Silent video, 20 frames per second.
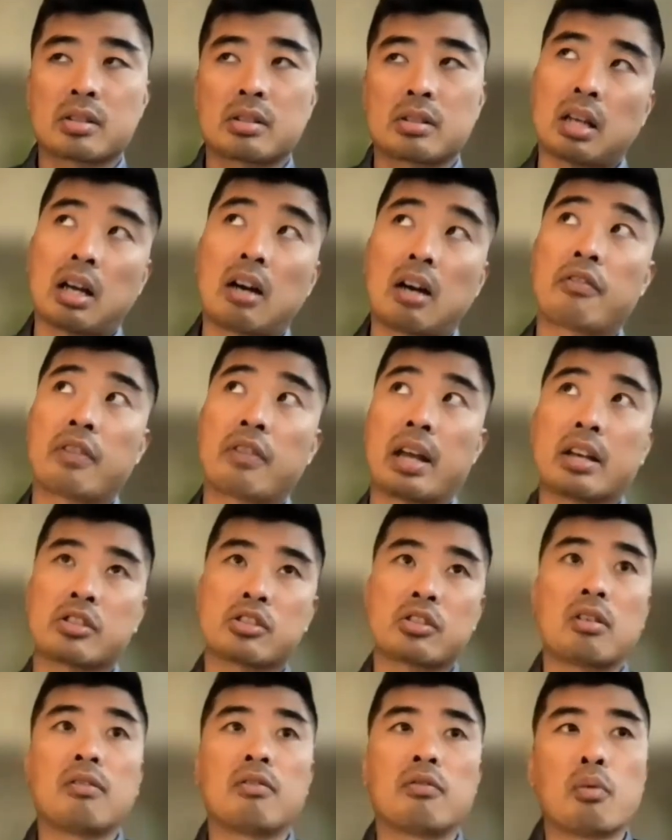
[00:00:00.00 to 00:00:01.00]
healthcare
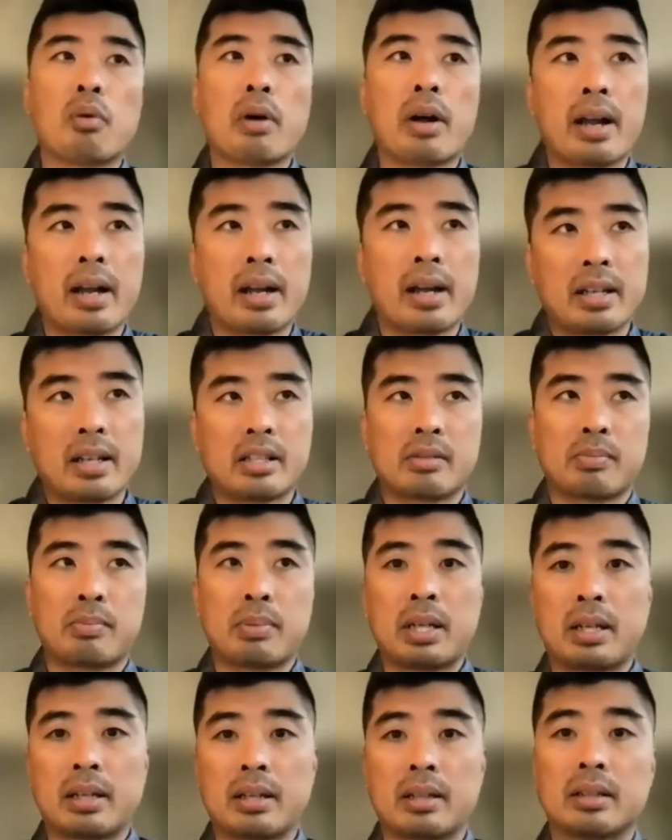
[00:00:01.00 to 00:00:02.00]
software is
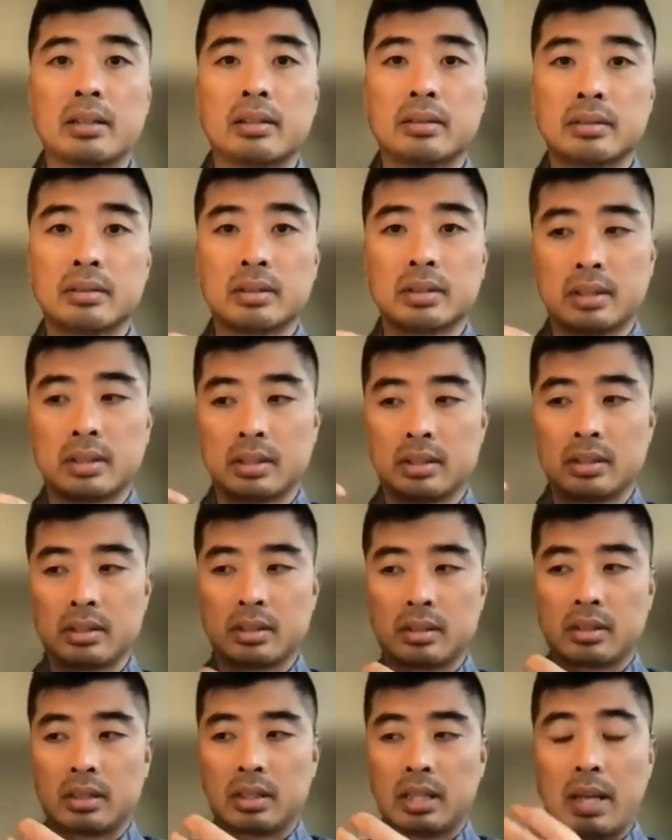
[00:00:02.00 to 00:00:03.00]
being
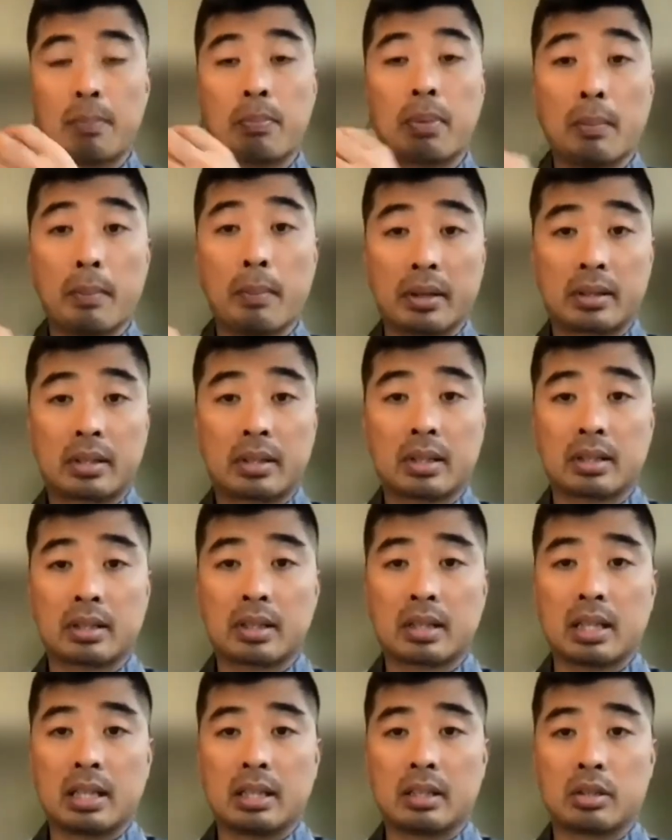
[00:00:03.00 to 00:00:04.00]
implemented
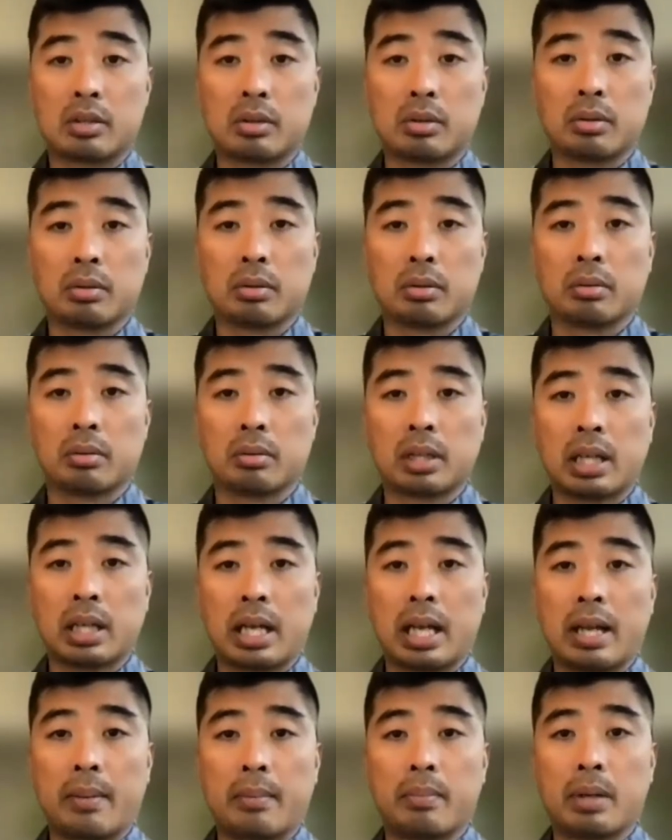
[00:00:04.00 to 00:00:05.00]
into
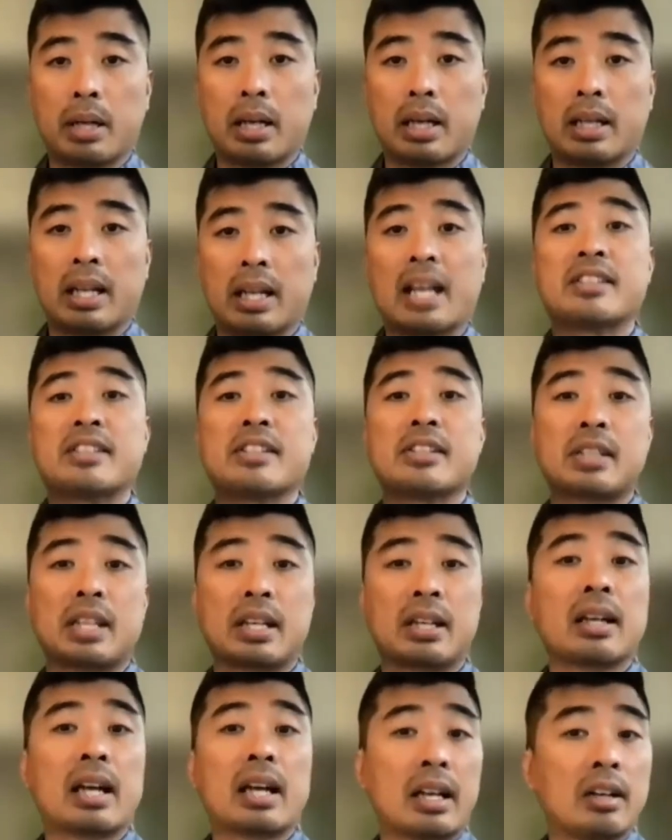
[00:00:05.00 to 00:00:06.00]
an
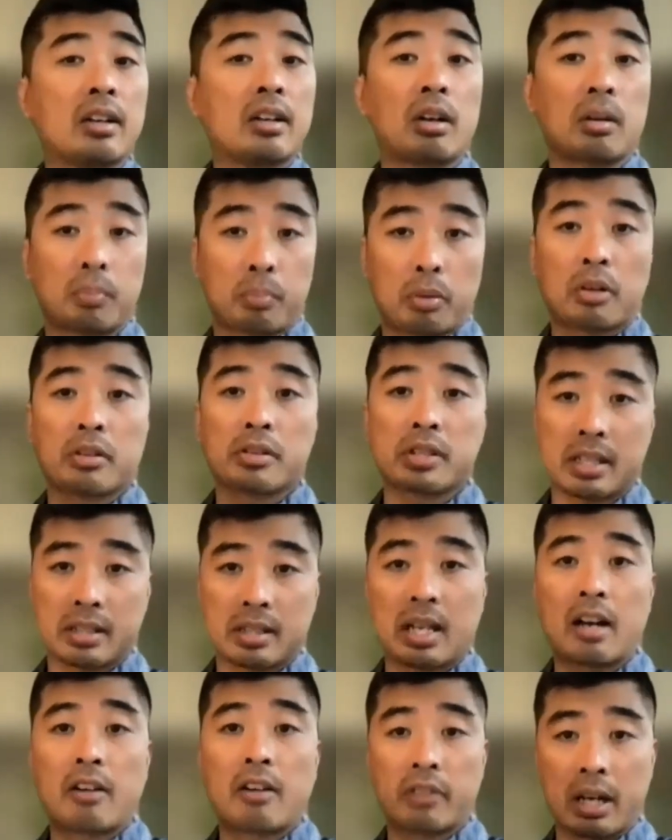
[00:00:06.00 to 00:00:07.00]
existing analog process,
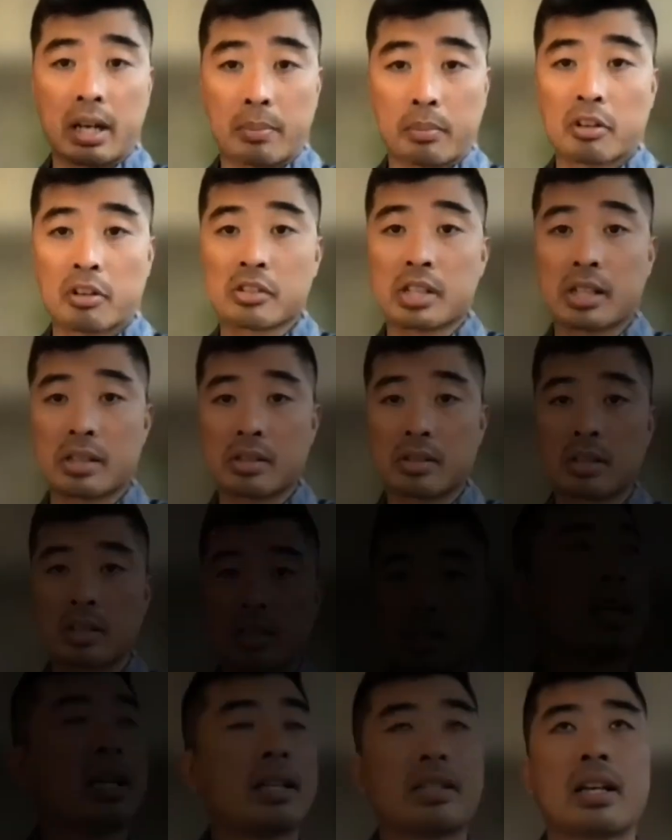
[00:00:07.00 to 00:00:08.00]
healthcare process.
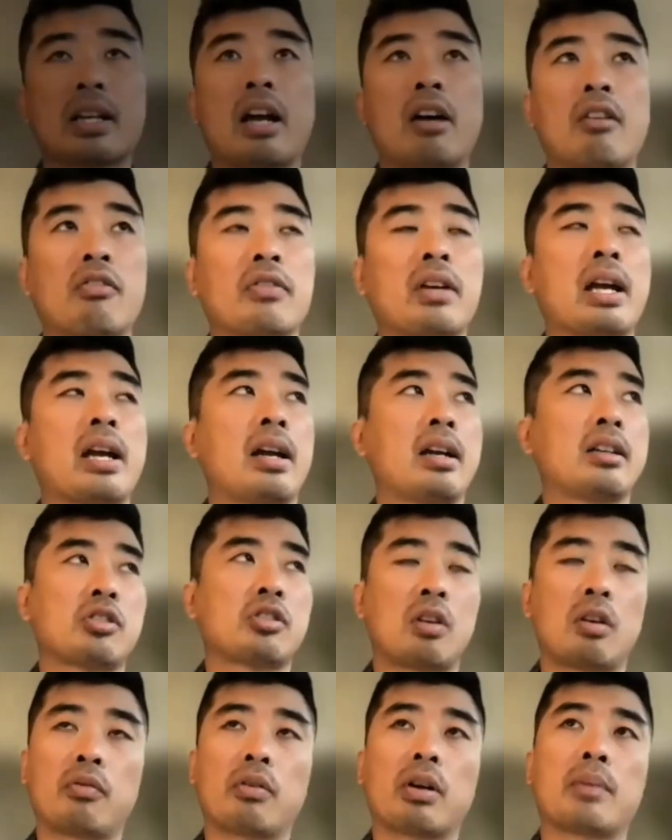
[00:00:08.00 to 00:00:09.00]
As a healthcare
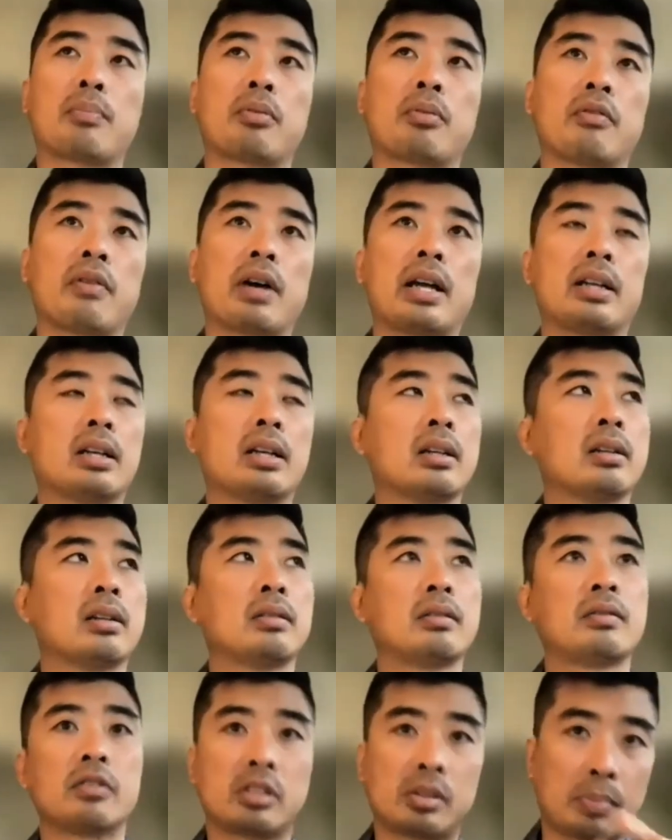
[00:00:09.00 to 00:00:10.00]
software provider,
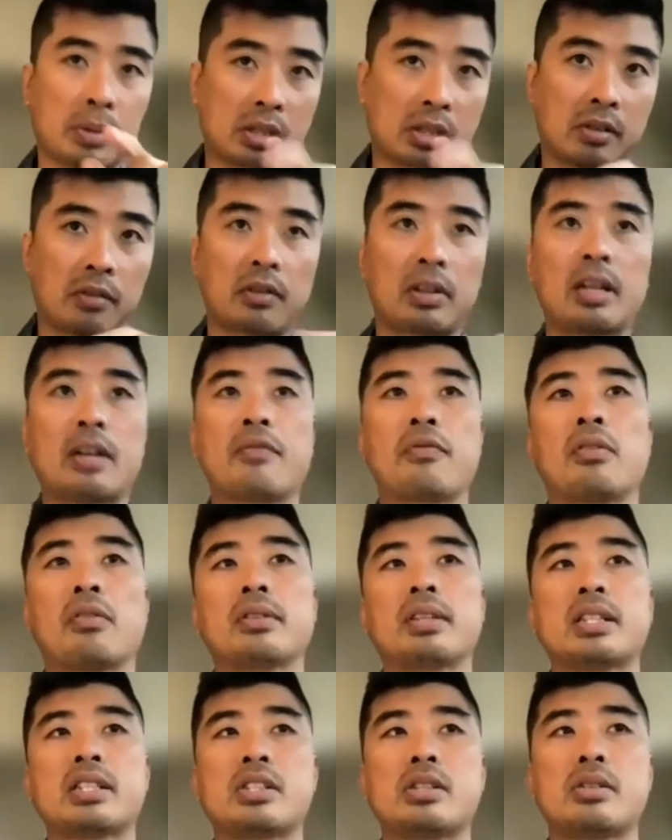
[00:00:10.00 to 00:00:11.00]
specifically for
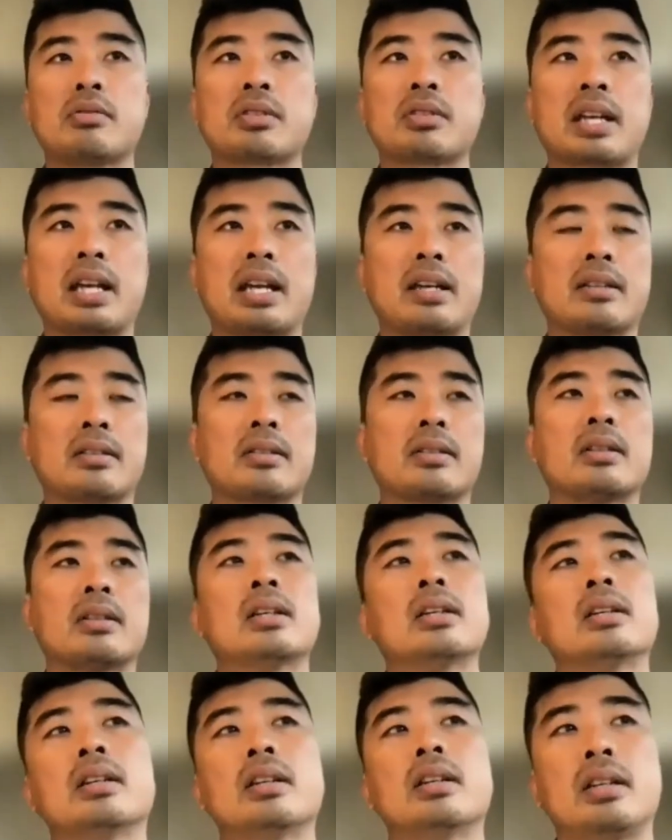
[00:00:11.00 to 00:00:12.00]
this use case,
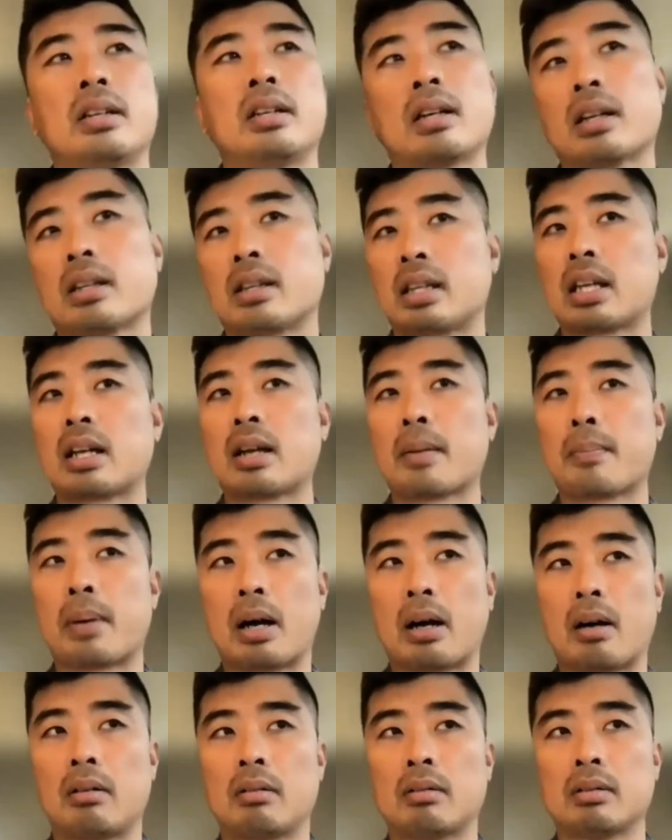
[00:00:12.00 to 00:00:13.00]
you got to think
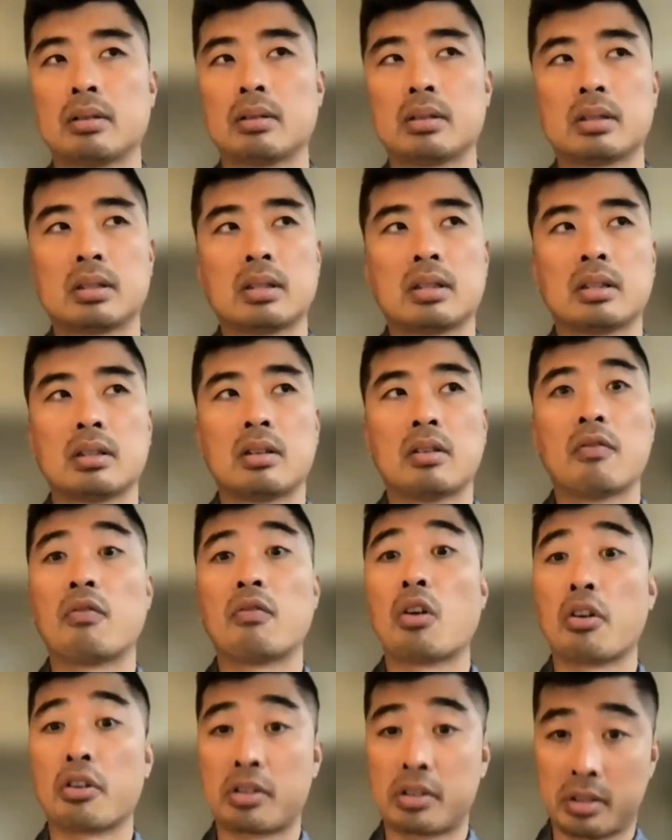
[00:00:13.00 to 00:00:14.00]
about
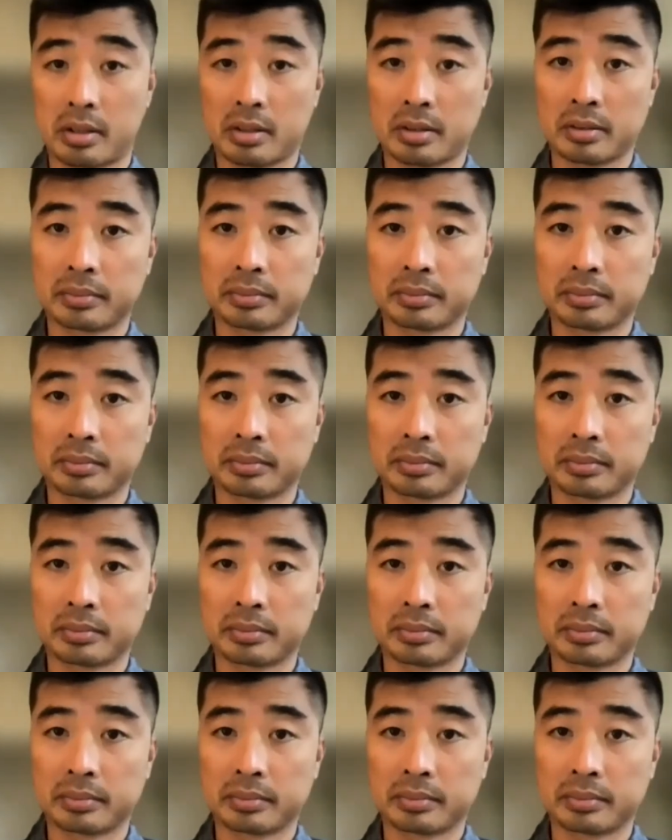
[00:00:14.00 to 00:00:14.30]
voice,